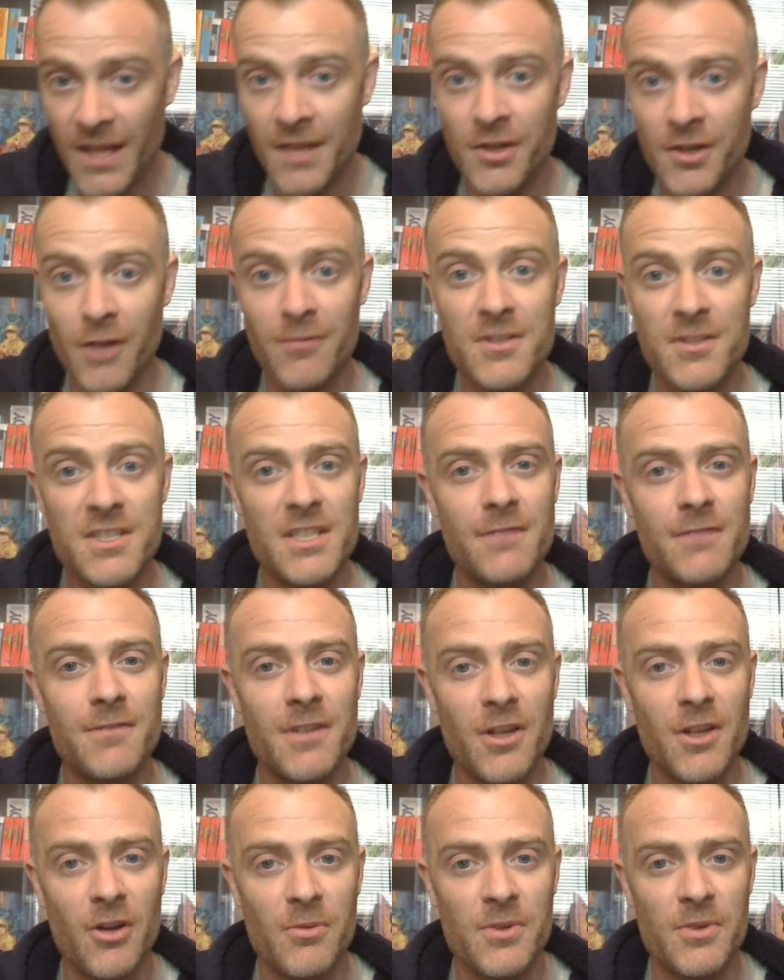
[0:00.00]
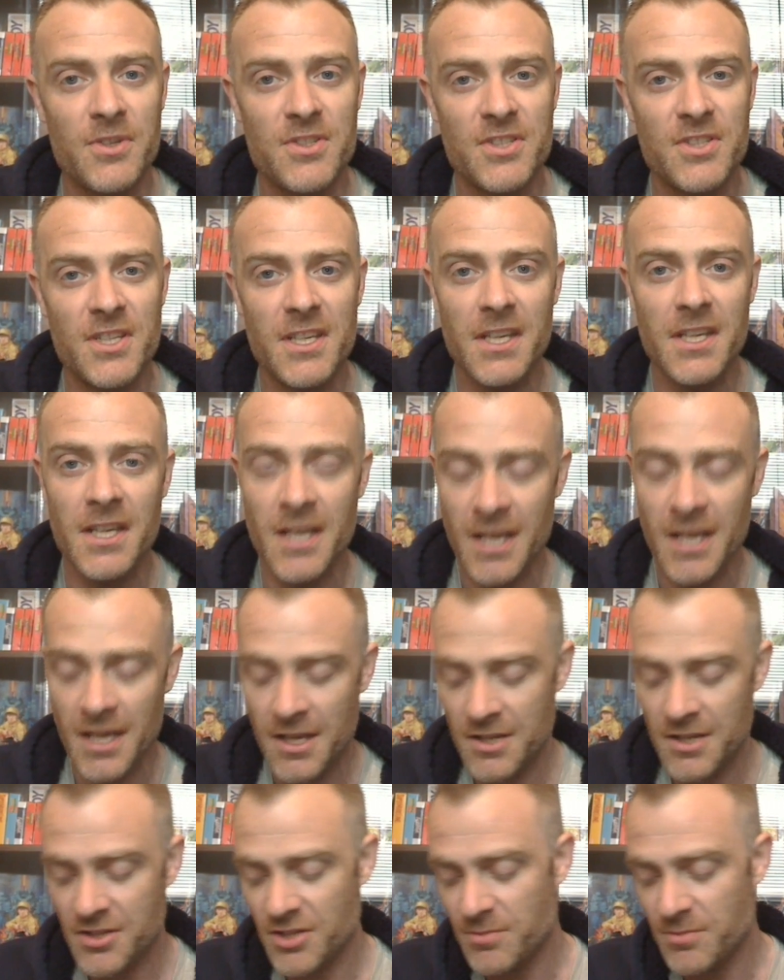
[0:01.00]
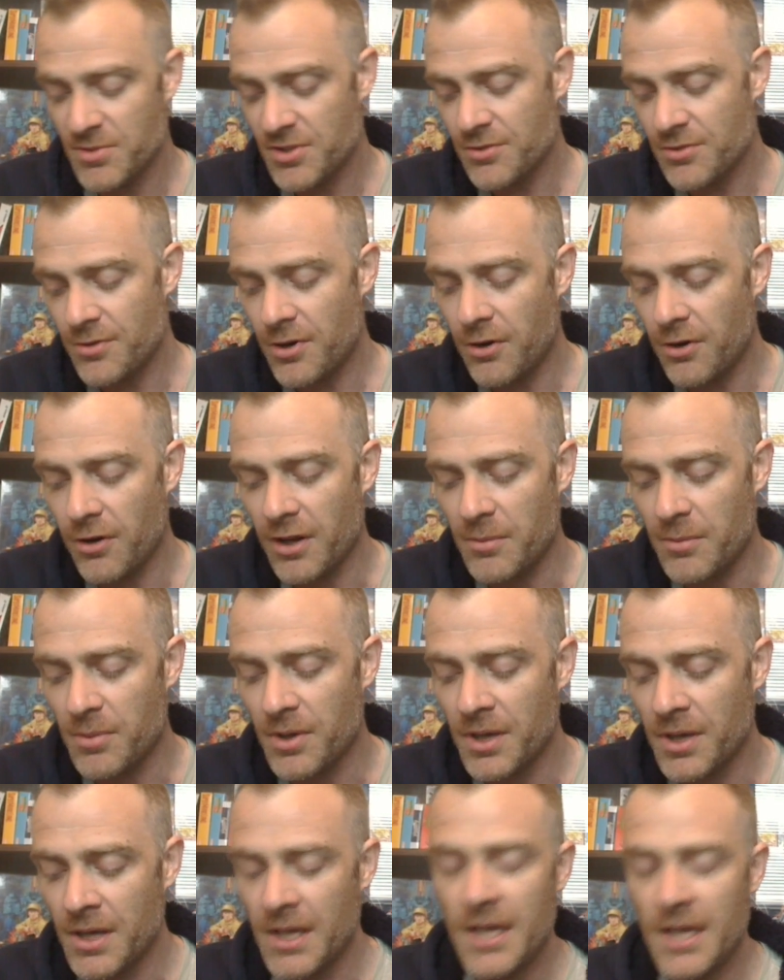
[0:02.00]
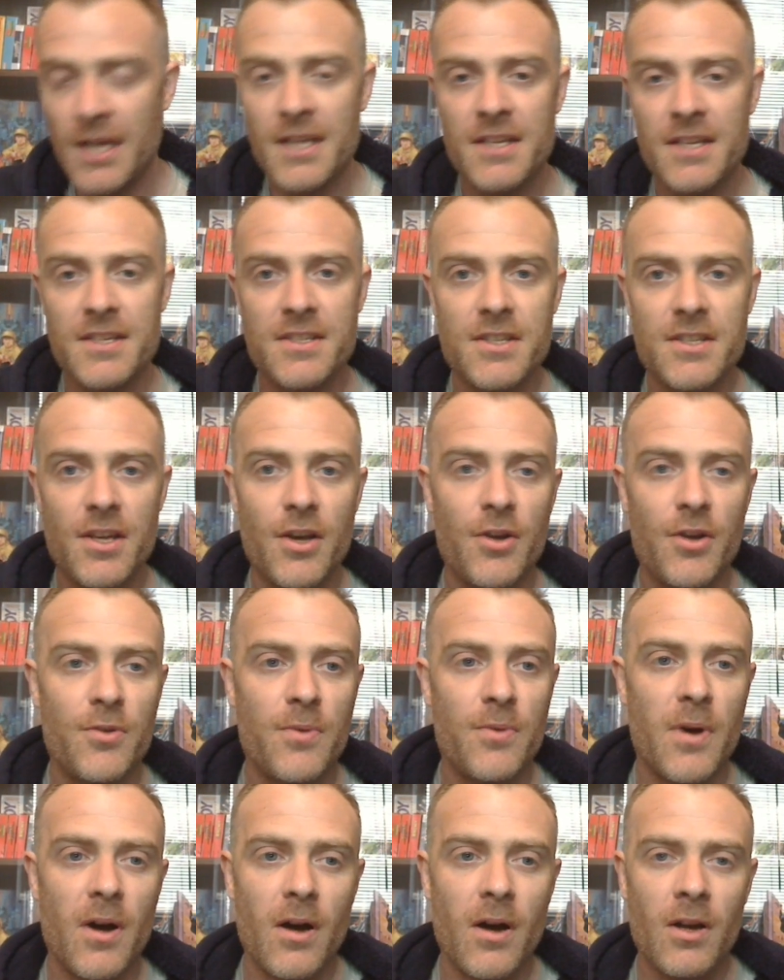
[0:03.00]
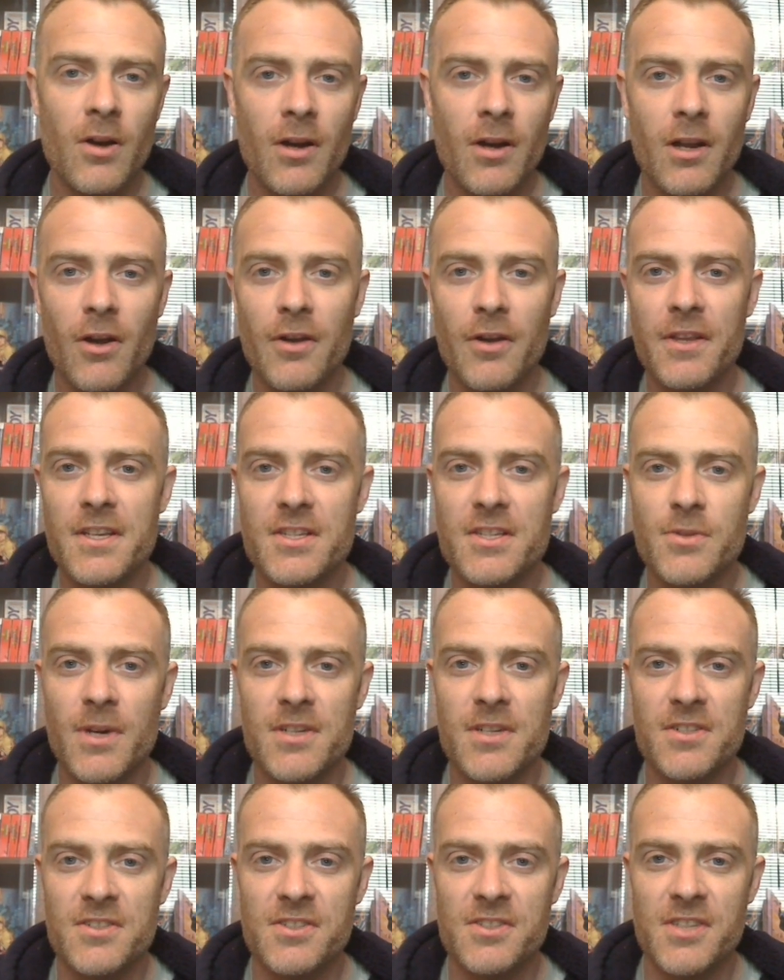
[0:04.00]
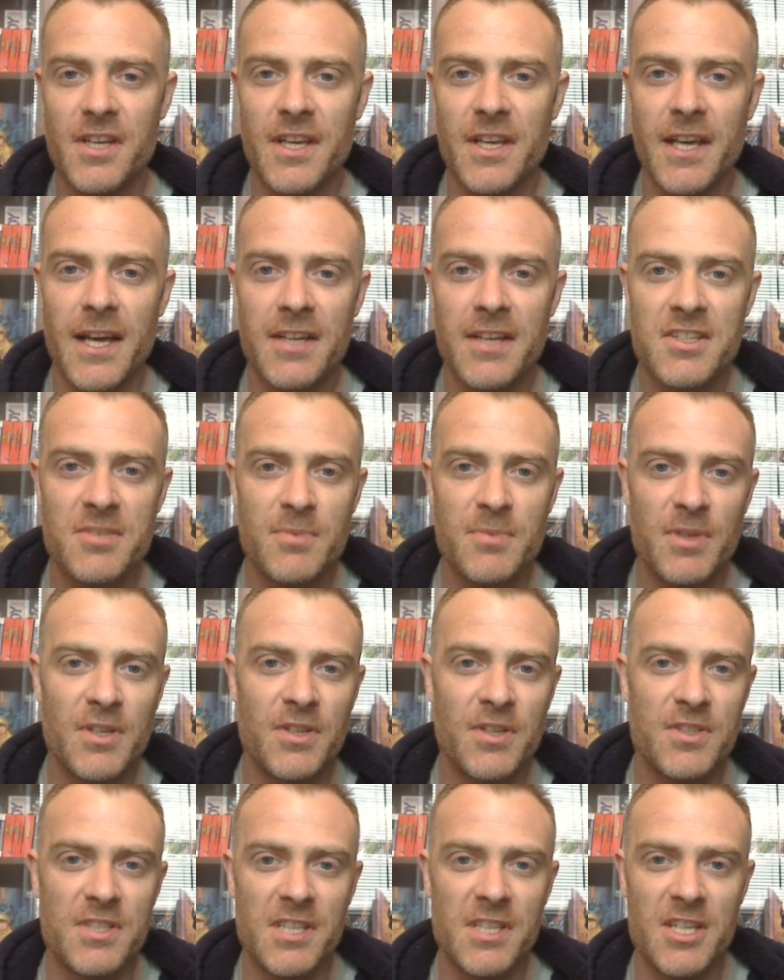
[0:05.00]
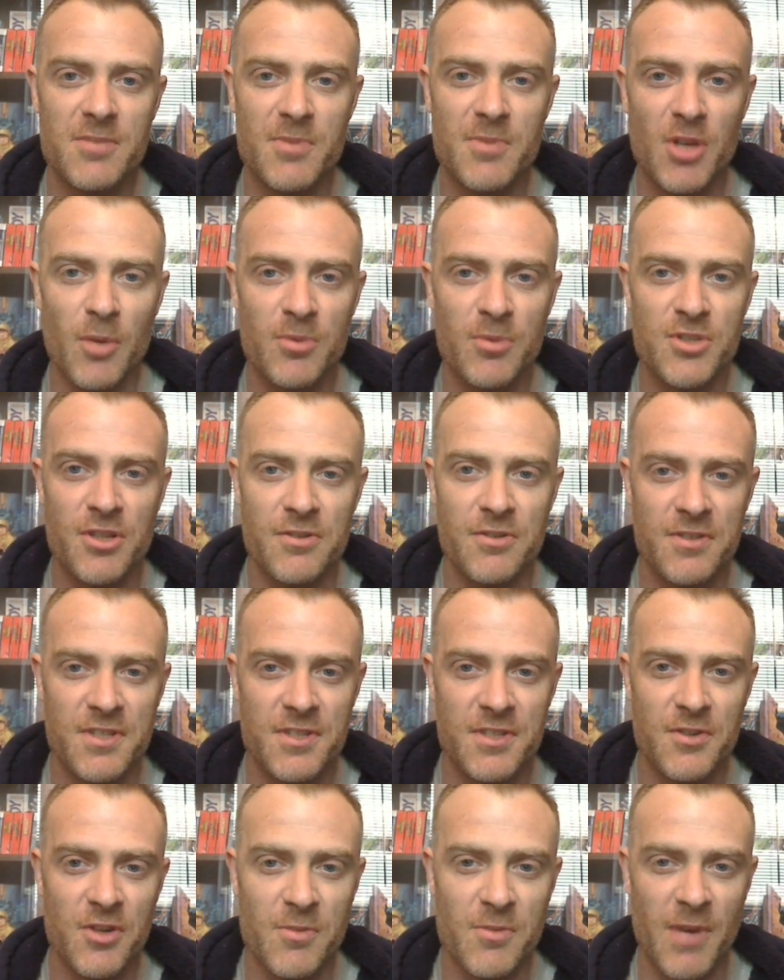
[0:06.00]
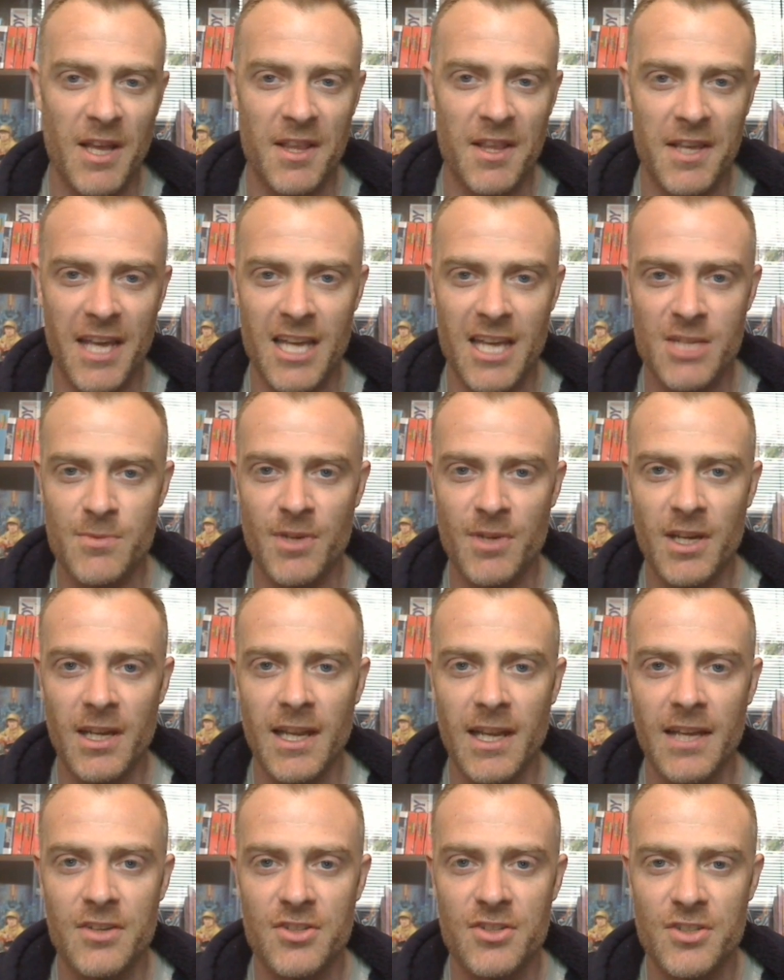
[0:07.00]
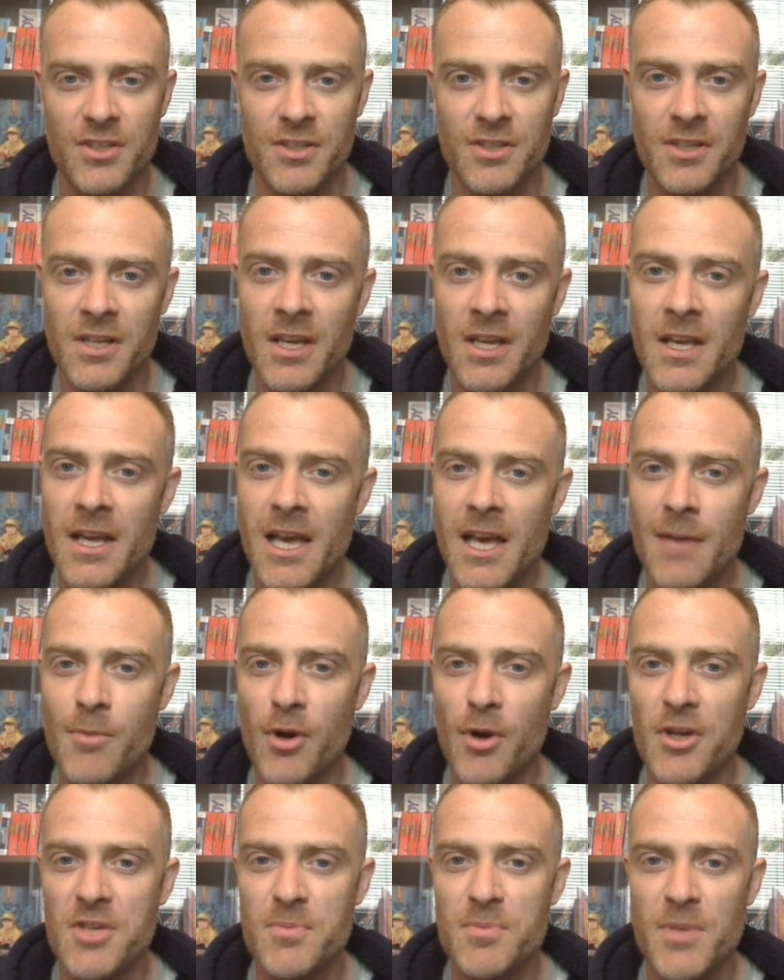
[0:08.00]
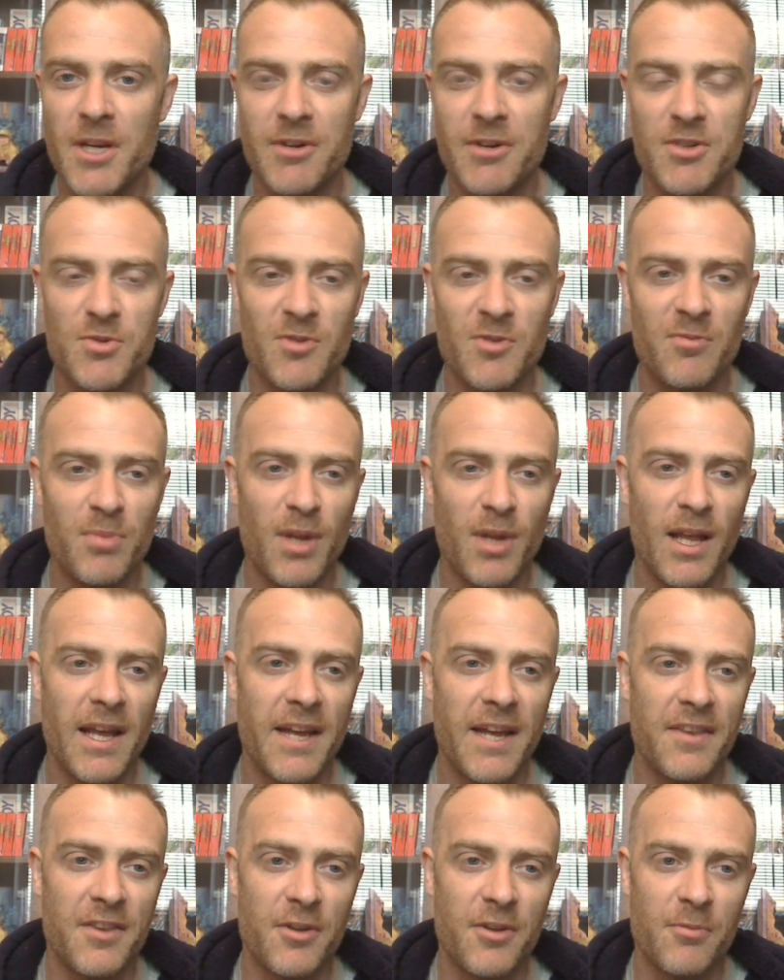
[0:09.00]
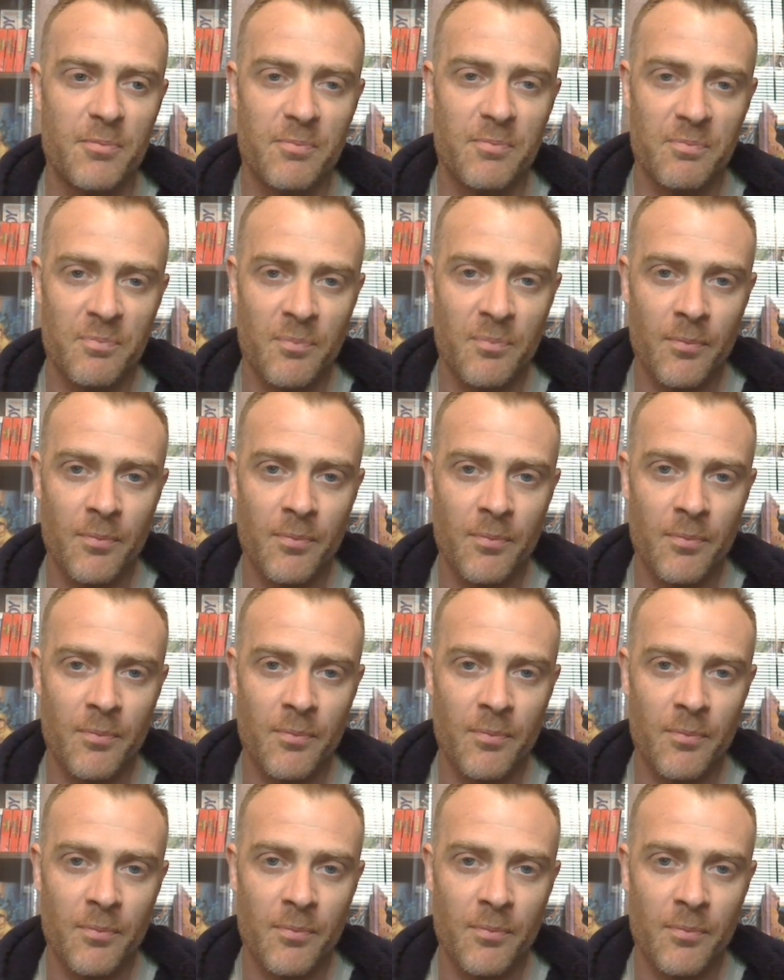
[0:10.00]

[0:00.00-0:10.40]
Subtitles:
And obviously if you like what you see, subscribe. So I kind of like these questions that he asks because it gives me the opportunity to talk about the games in my collection and my experience with playing them.